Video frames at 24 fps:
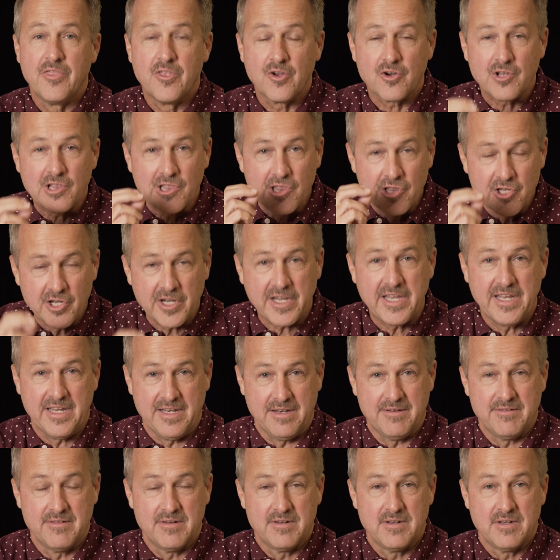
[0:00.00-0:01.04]
they're
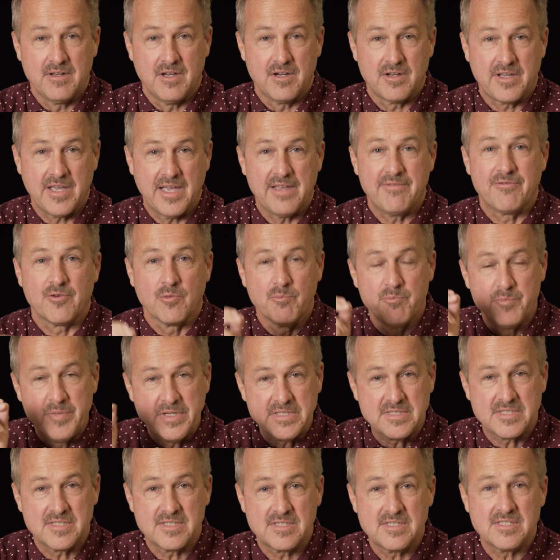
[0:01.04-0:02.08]
looking, okay, for
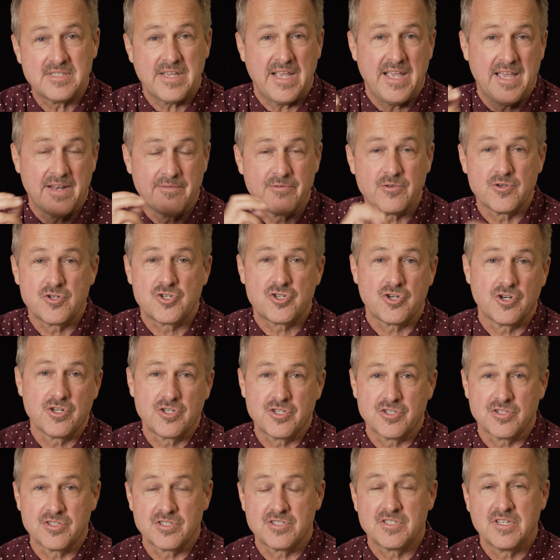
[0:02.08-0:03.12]
businesses and for
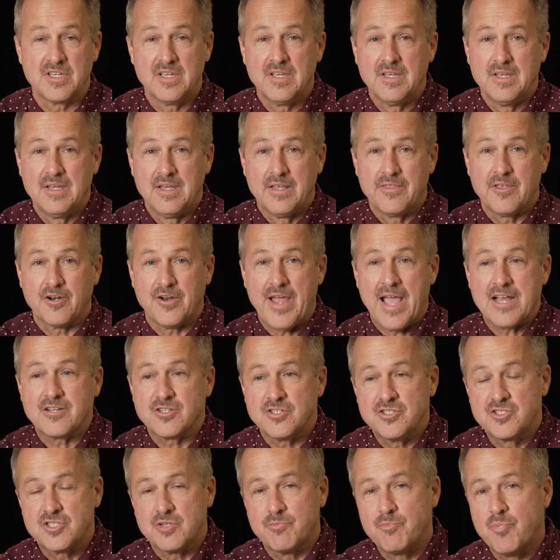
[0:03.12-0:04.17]
churches that are
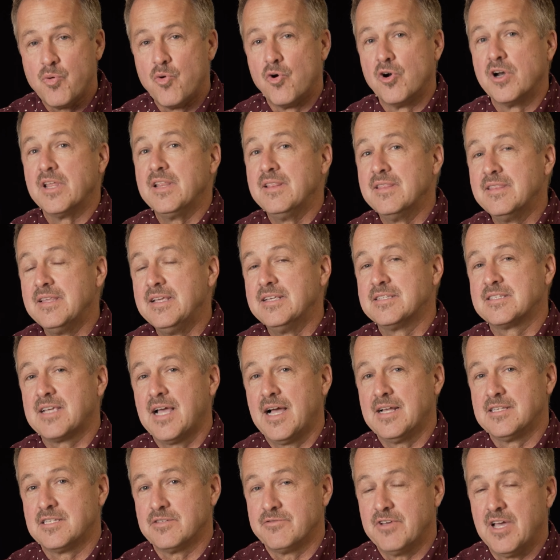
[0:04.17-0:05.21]
actually supporting these
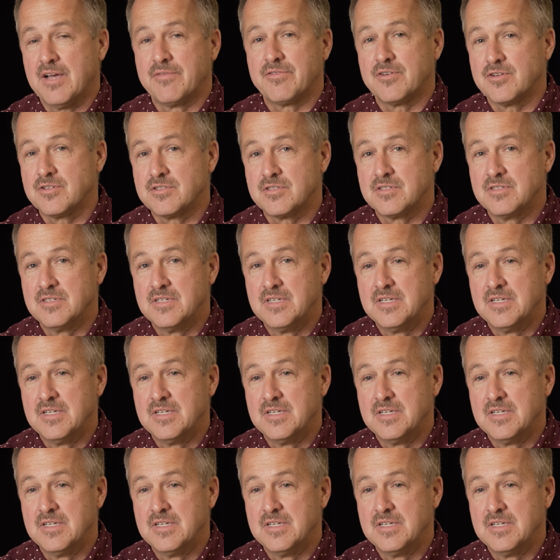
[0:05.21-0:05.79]
kinds of efforts.